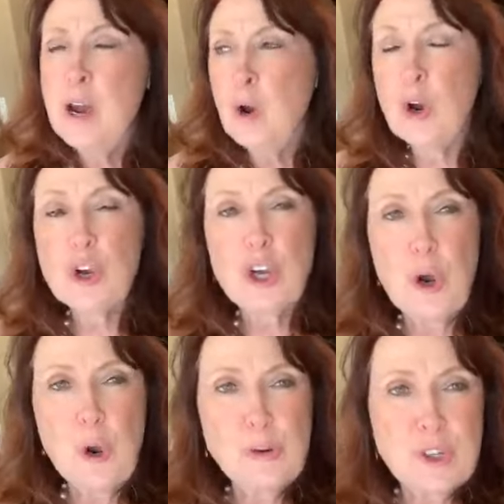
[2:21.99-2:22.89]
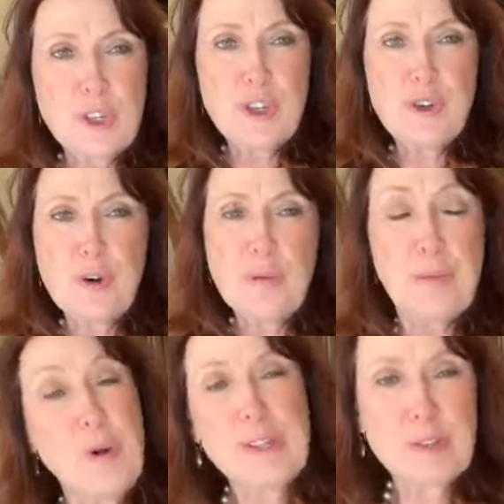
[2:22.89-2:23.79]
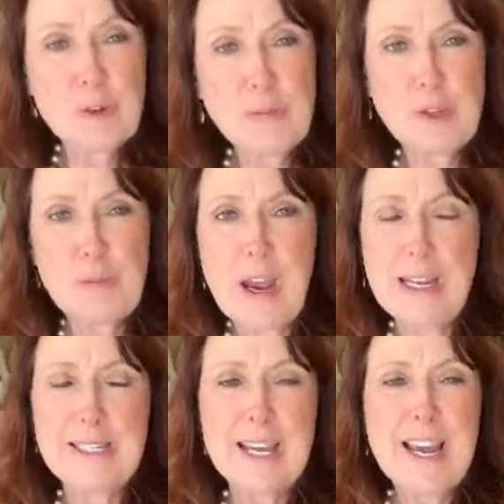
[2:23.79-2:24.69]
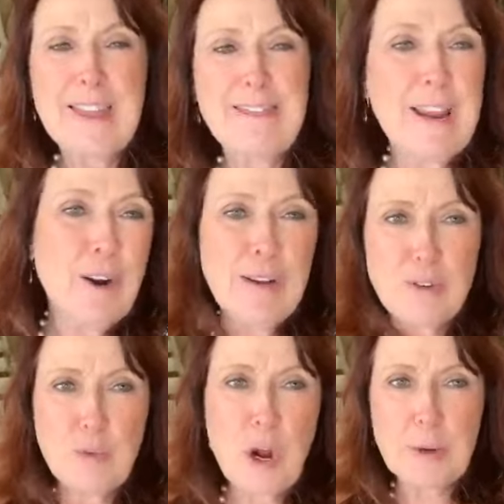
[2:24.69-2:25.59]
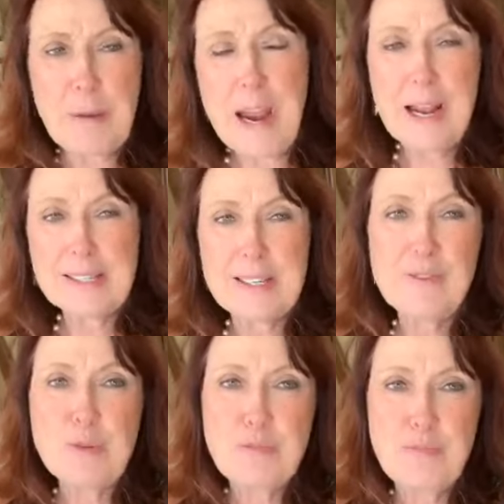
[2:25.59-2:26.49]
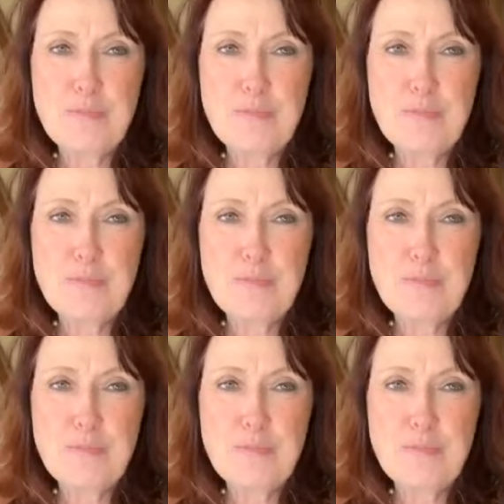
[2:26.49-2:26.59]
or go to your bonus room space, they don't have to walk past every